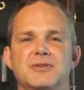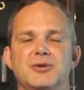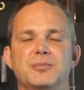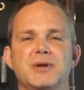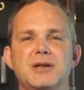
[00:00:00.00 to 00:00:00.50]

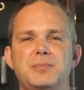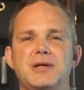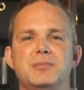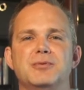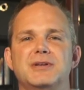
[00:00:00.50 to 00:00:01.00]
You know, many
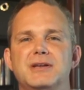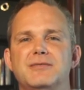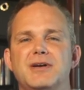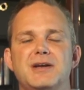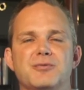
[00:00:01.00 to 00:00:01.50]
people
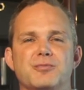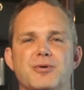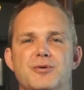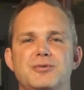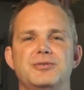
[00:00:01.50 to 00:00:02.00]
give a
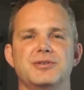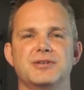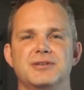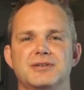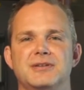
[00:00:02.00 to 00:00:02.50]
rote,
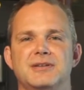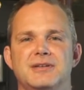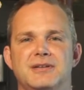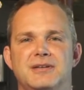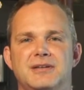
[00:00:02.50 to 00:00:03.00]

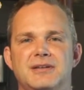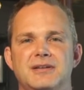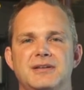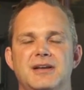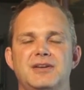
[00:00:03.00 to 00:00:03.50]

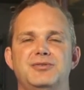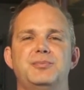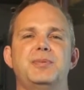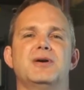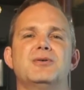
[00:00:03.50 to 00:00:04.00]
a
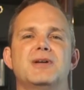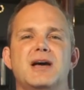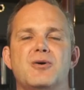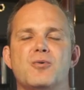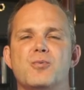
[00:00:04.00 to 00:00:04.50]
spelled
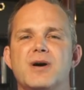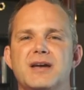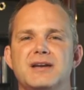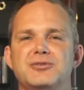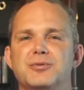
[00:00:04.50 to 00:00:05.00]
out
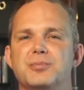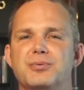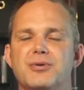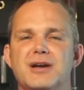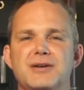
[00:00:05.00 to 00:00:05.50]
way to
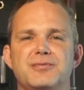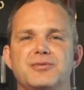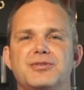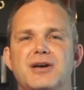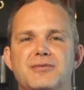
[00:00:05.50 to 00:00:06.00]
pray
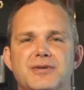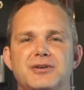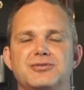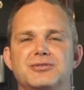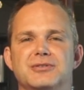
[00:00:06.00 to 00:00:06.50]
for
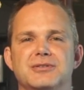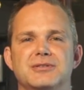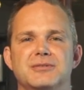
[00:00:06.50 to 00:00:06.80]
salvation.